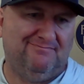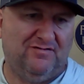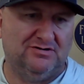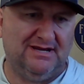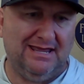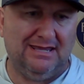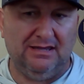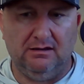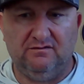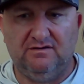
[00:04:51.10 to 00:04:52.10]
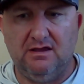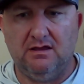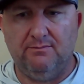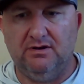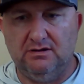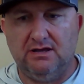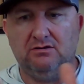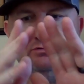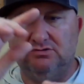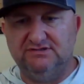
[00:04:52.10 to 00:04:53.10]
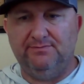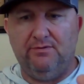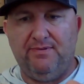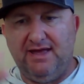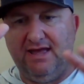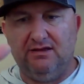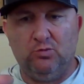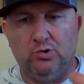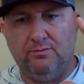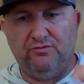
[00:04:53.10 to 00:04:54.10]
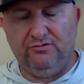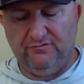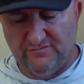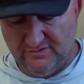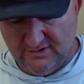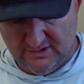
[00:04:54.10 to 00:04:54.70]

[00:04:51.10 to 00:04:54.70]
first aid kits that come in like a little zipper pack, waterproof.